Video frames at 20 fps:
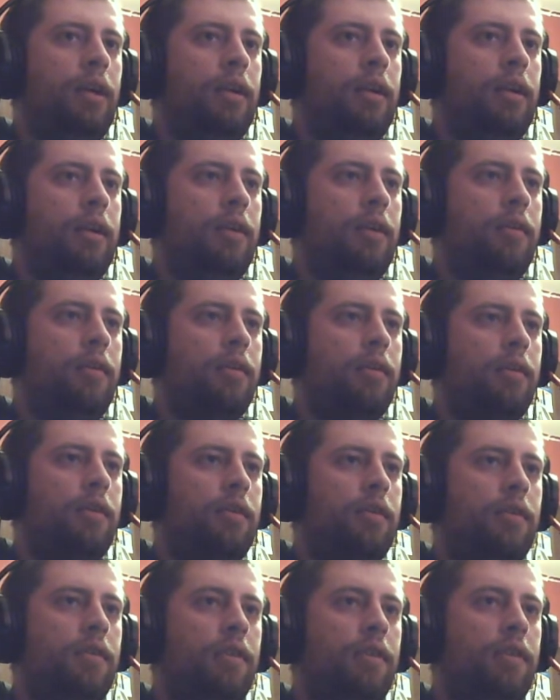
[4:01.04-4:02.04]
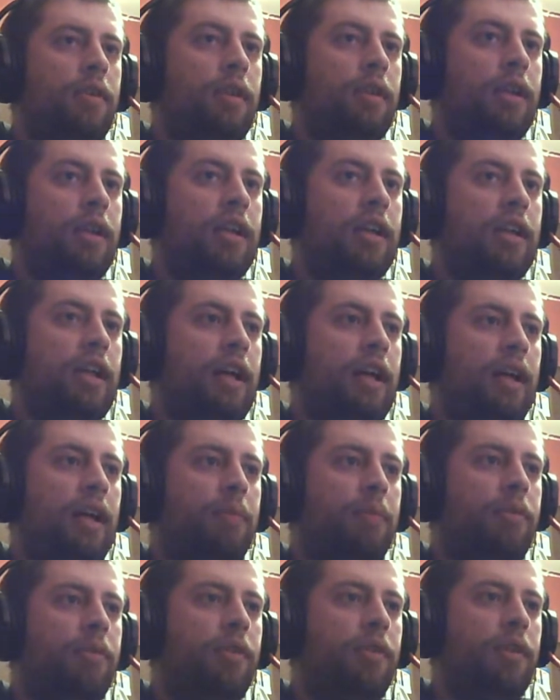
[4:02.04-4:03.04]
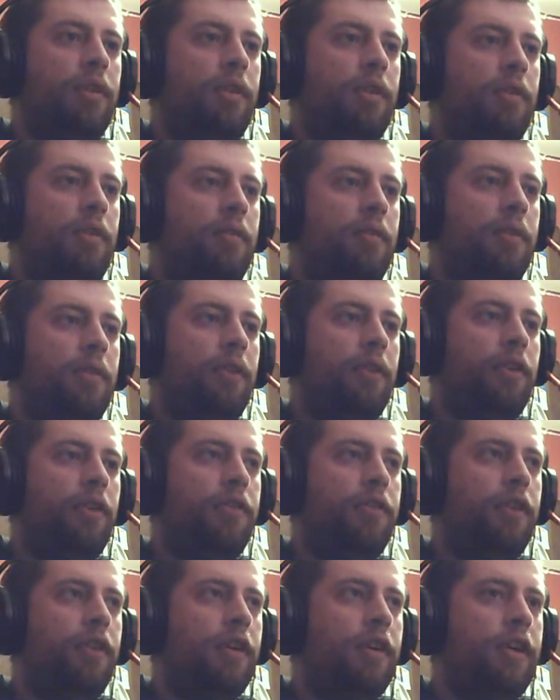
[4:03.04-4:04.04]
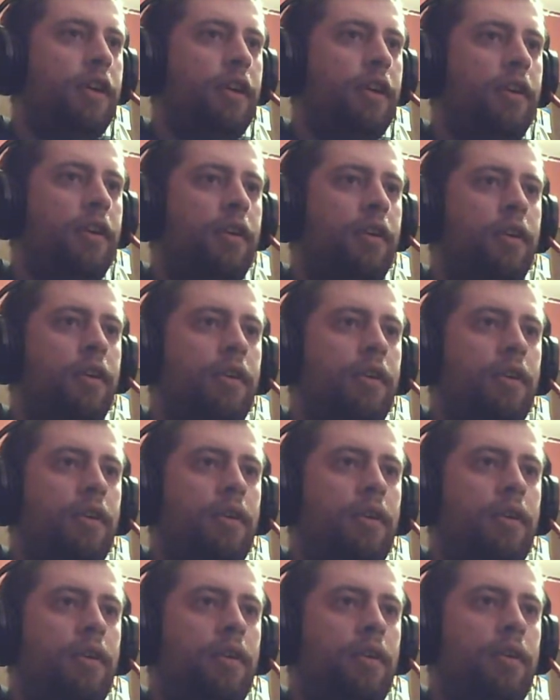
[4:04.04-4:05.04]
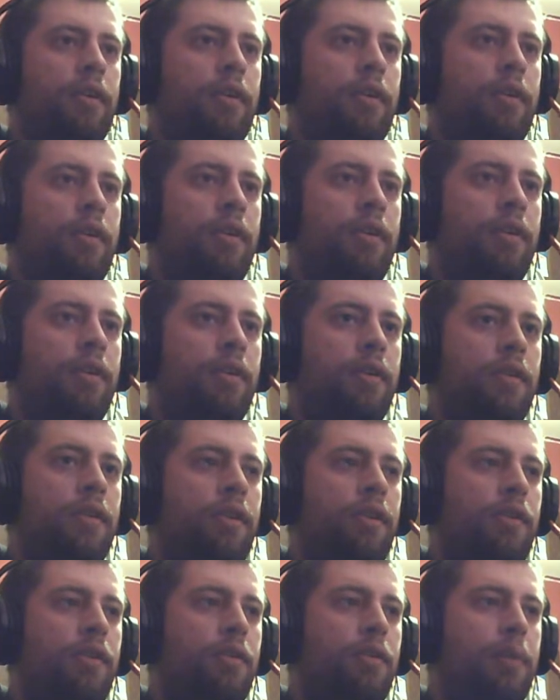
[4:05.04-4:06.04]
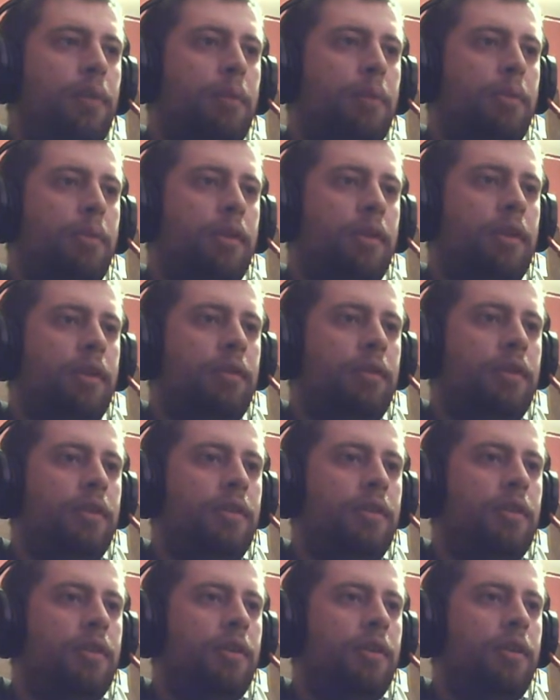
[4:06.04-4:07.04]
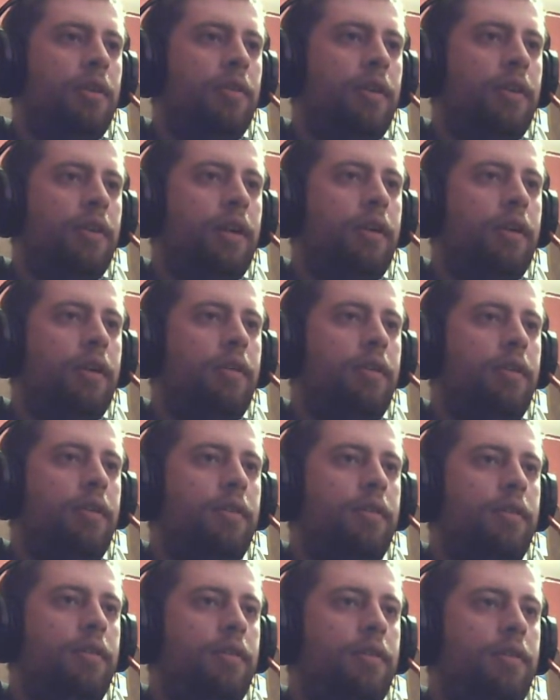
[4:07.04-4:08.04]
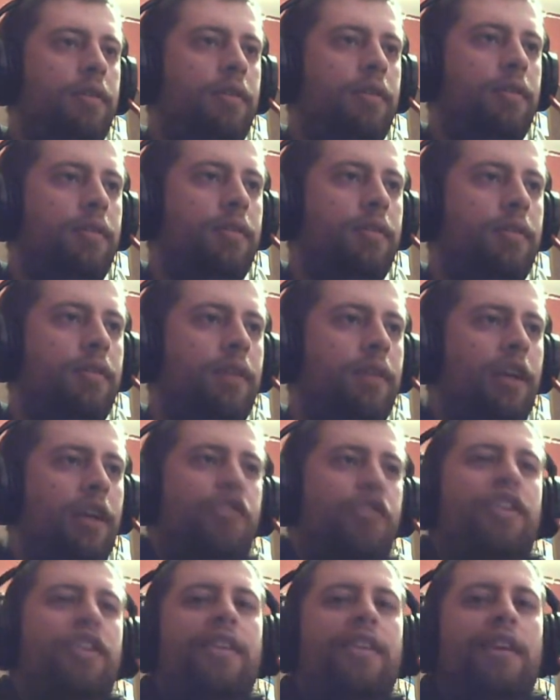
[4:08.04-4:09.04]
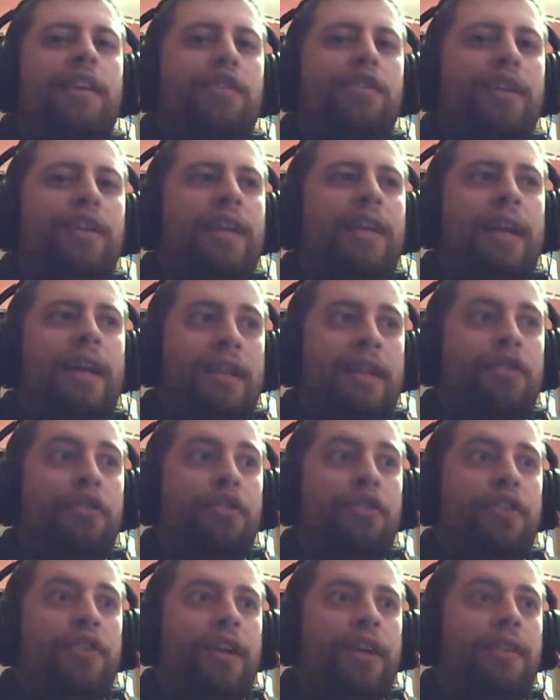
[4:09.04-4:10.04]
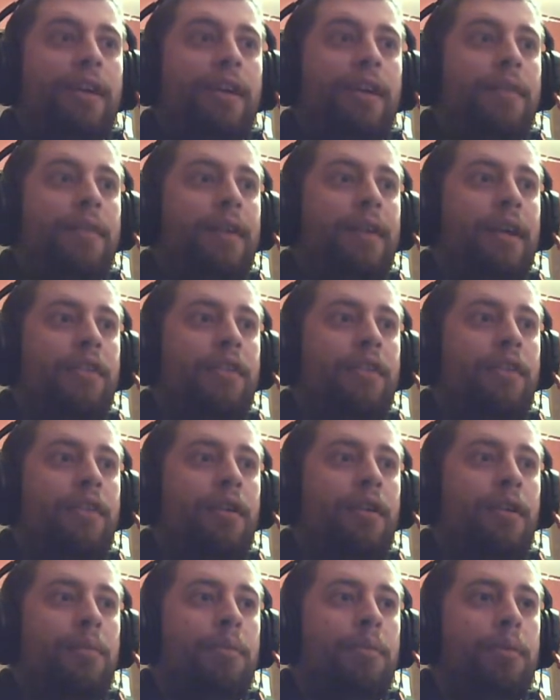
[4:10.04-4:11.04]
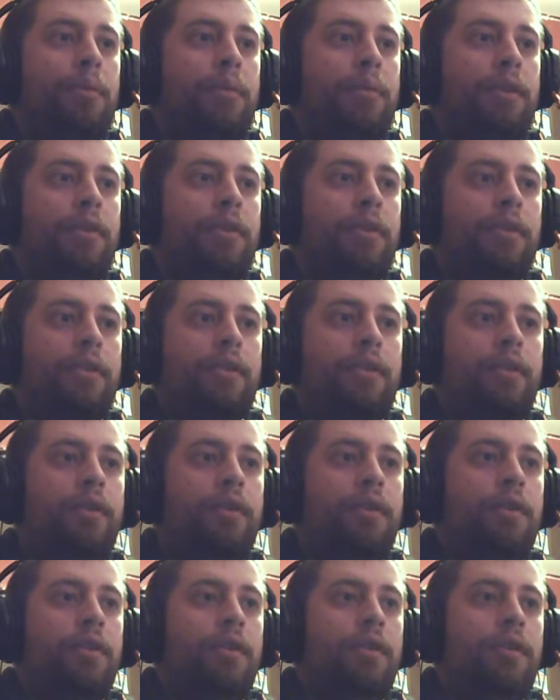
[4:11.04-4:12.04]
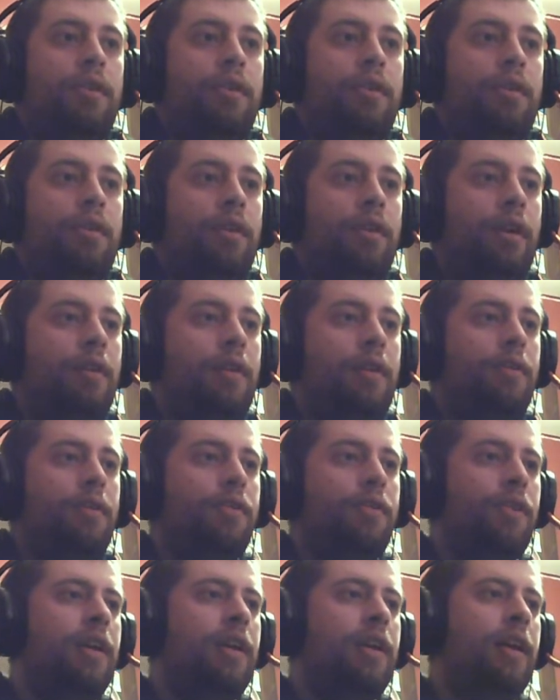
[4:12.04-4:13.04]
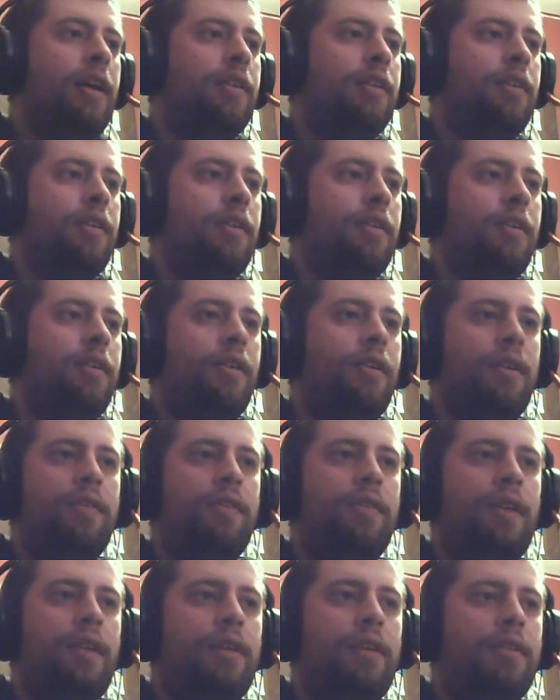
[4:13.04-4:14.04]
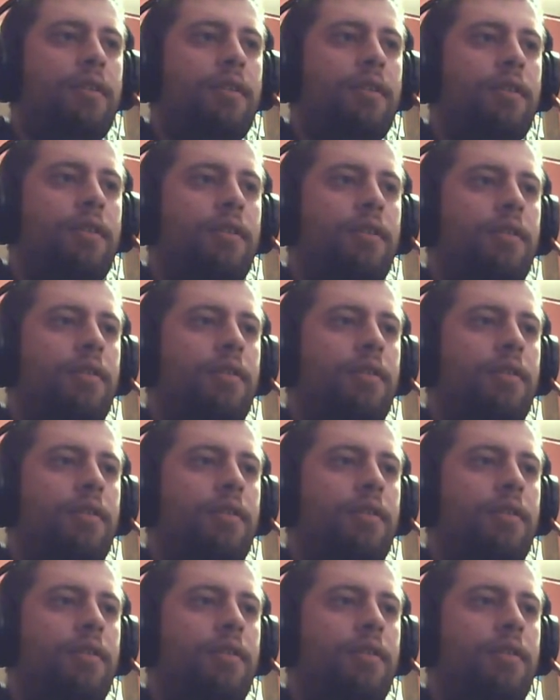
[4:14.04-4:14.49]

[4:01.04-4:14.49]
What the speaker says: And now we're gonna run like an absolute motherfucker. See, somebody broke down the door over there. It's little things like that. It does take time to actually implement. I don't see anything though. I'm not...